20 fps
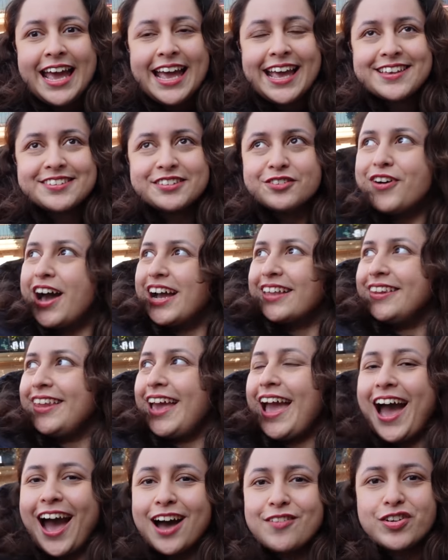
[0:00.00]
is the fact that
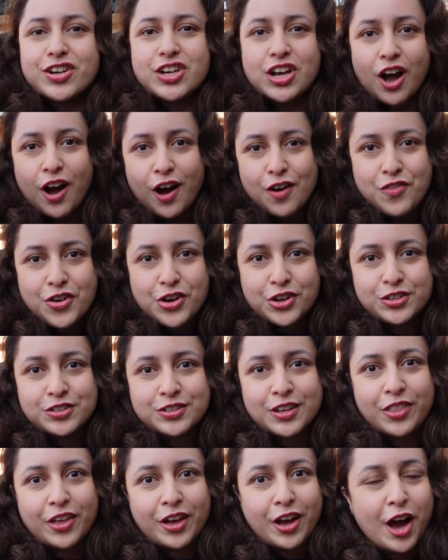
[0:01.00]
they haven't covered
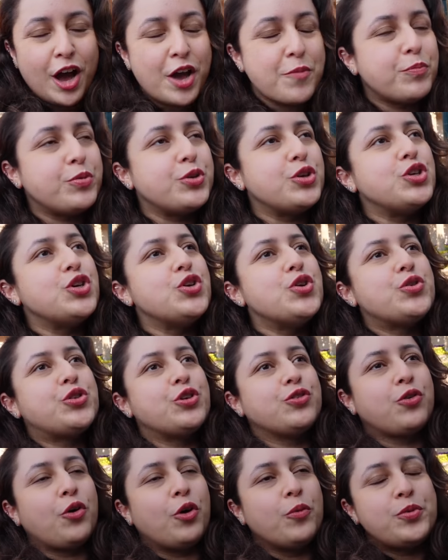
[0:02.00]
the
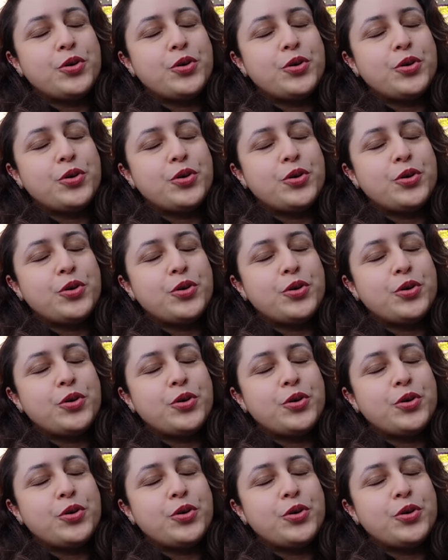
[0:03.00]
beautiful,